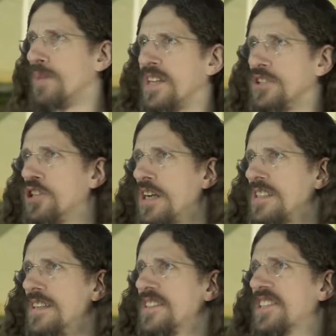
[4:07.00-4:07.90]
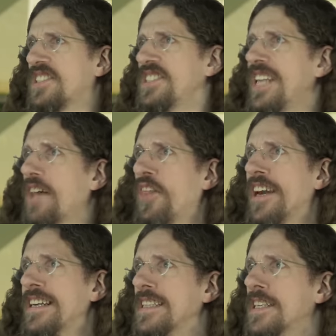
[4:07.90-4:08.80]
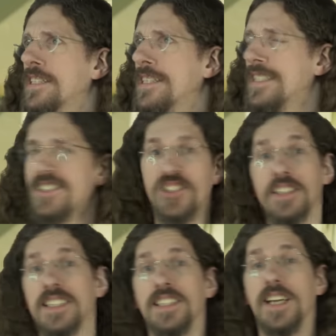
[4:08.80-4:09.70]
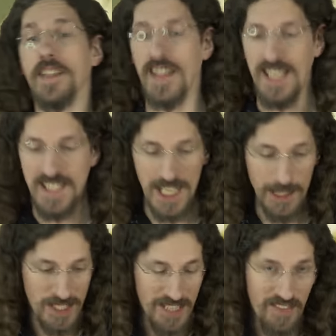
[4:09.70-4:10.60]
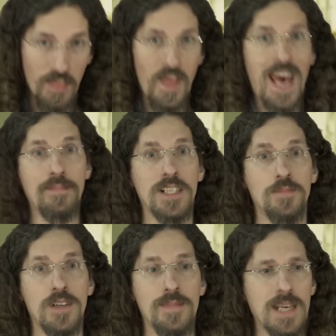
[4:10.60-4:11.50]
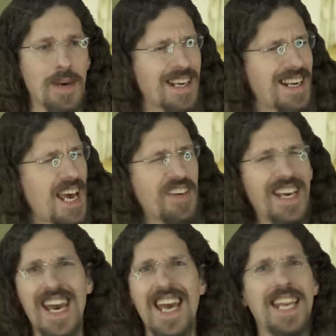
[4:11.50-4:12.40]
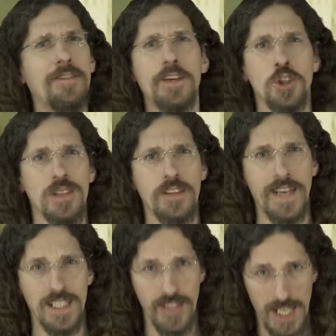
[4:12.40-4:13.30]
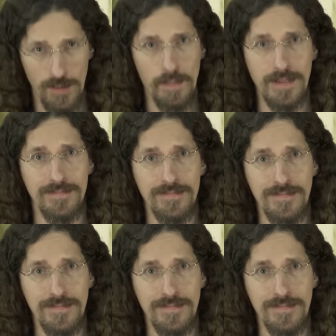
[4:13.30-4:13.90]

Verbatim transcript: But the shotgun does nothing! Just his luck that the Asylum saved that much more money by not having any visual effects for that weapon.